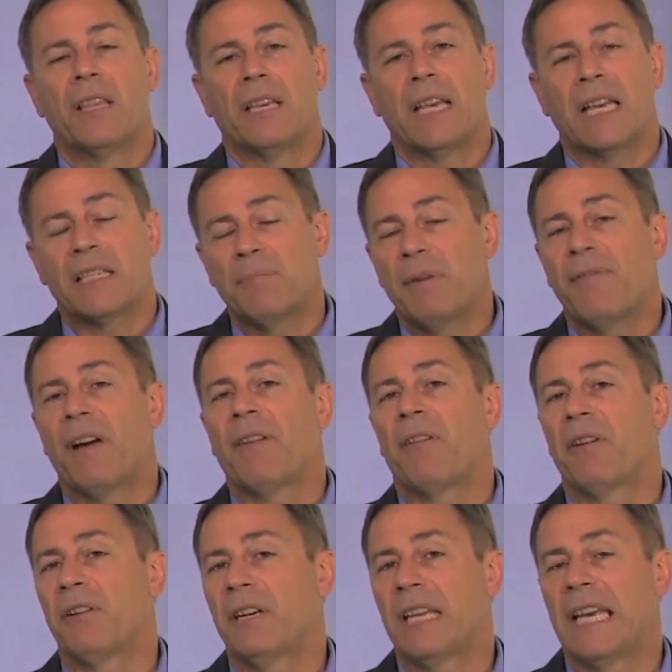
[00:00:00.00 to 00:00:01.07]
the S&P
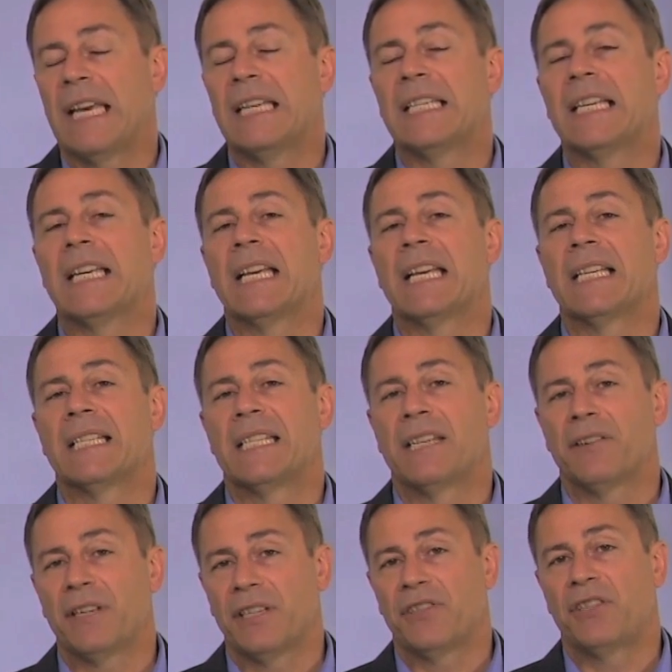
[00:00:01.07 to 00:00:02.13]
500 is in
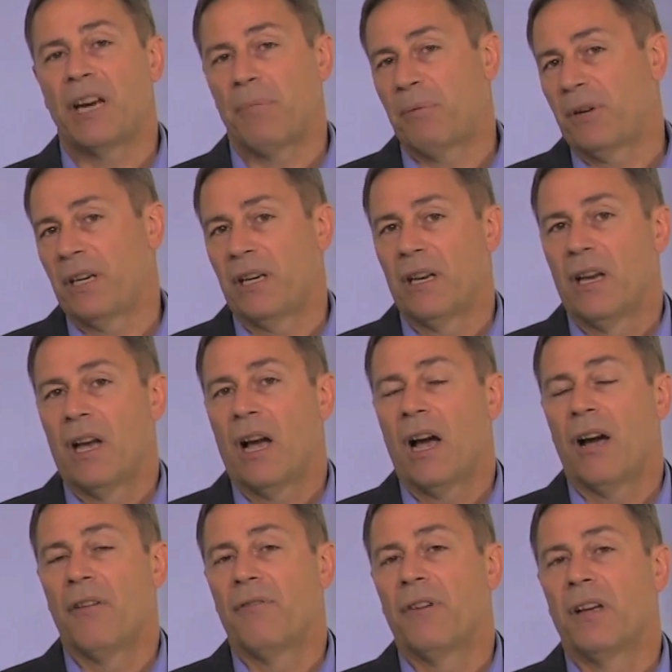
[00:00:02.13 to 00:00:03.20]
serious jeopardy
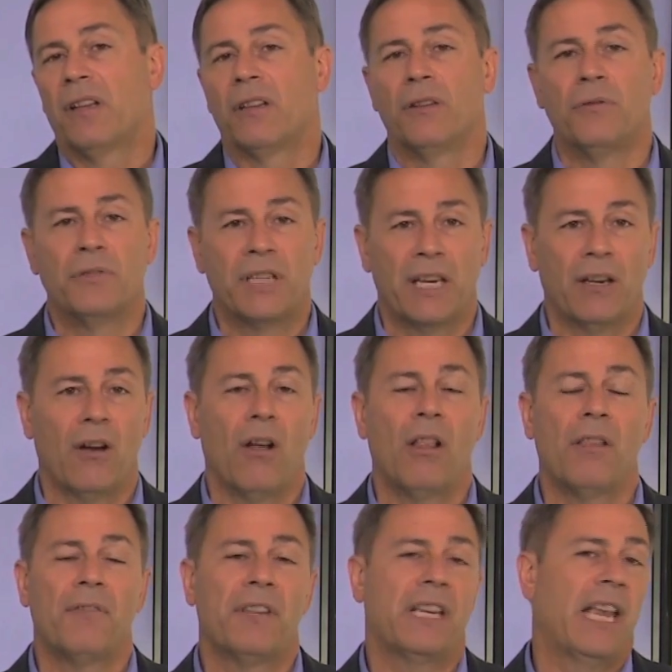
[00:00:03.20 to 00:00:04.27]
of losing
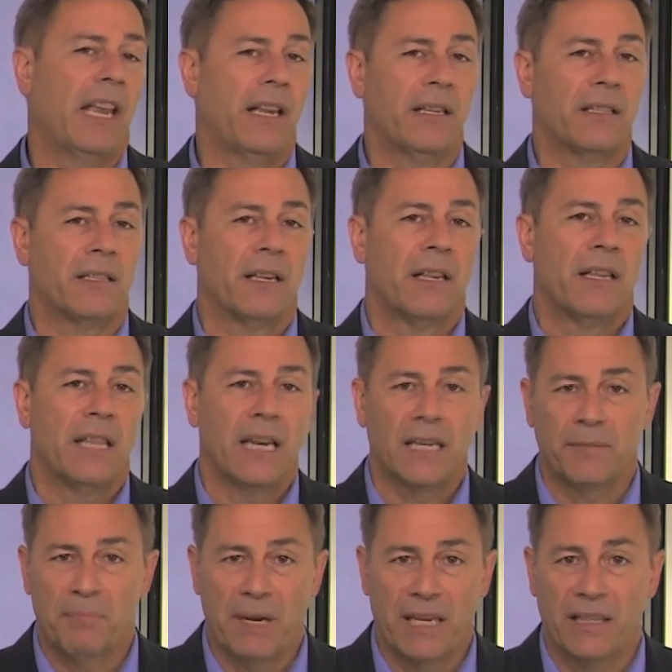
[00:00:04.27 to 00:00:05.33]
all of the gains that
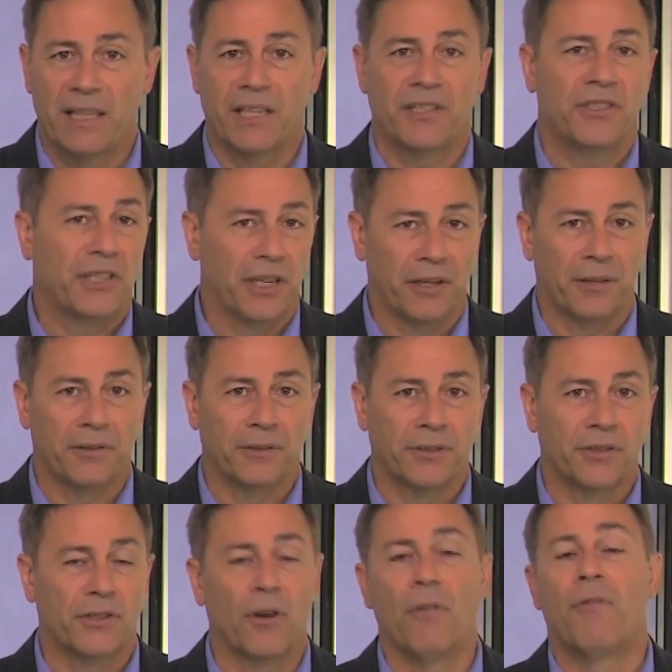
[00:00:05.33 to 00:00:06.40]
it's made this year
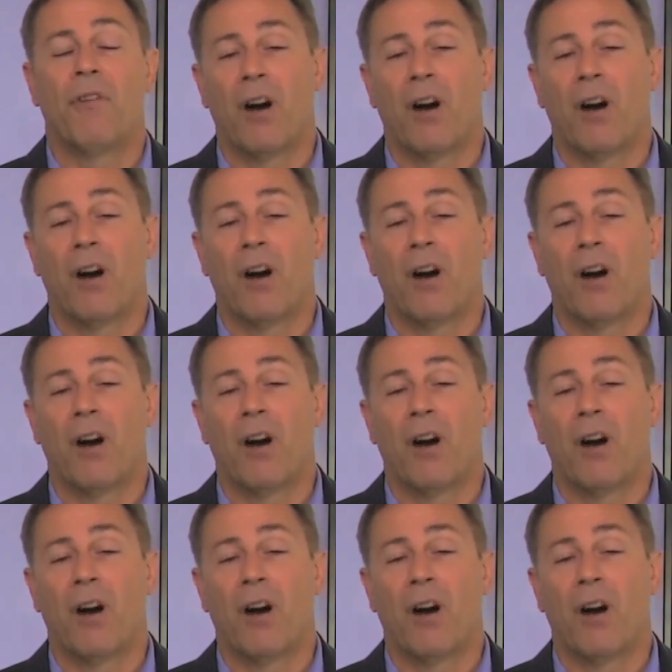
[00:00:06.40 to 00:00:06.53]
so